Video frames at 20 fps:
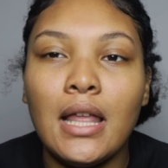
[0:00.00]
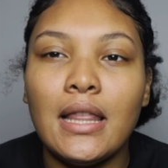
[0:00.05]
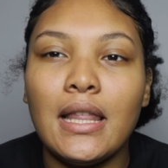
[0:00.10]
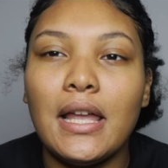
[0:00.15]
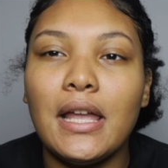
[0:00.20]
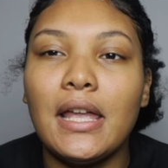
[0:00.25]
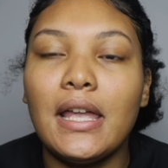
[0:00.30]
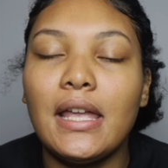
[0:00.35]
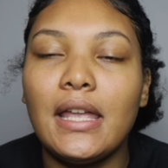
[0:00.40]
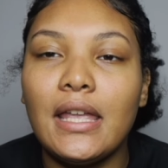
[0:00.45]

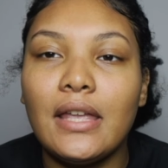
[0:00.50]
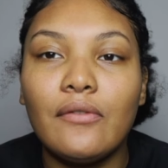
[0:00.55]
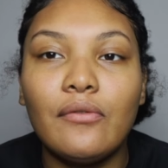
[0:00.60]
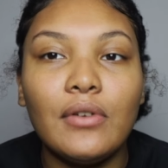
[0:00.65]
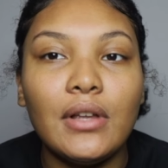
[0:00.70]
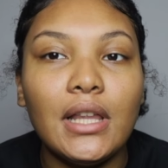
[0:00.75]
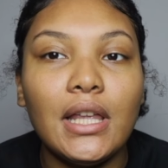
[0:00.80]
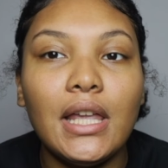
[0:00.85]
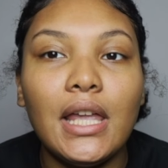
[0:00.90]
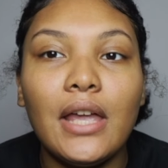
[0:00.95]
Like, it
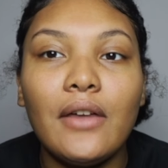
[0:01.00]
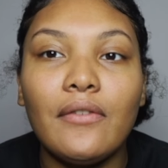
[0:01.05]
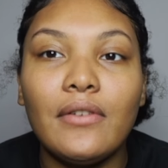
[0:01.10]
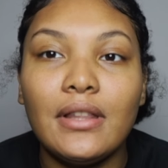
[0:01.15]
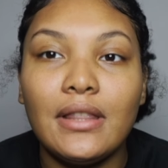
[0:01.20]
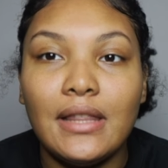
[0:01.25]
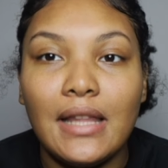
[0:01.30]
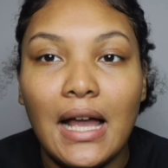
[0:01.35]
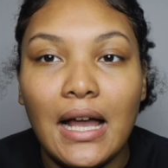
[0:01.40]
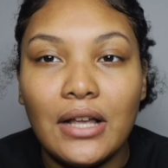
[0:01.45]
really gave a
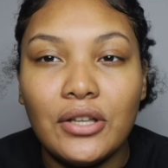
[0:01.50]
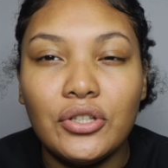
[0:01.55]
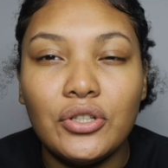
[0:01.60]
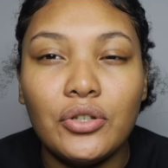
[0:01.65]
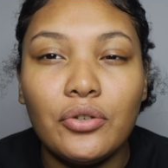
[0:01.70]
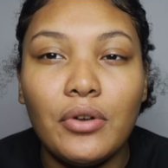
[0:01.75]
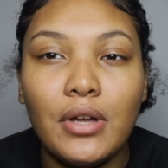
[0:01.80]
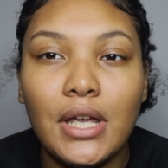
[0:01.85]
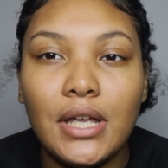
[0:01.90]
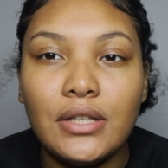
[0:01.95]

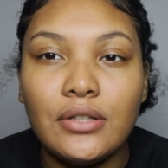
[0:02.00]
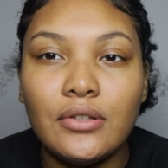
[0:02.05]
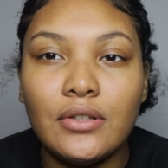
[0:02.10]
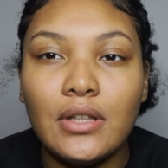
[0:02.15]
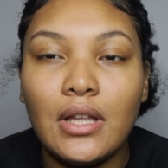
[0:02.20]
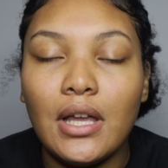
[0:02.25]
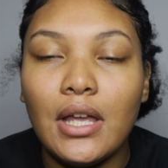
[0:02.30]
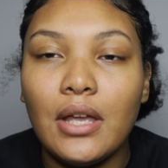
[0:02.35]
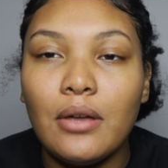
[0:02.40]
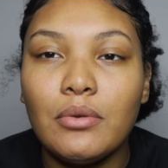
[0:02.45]
natural hazelnut.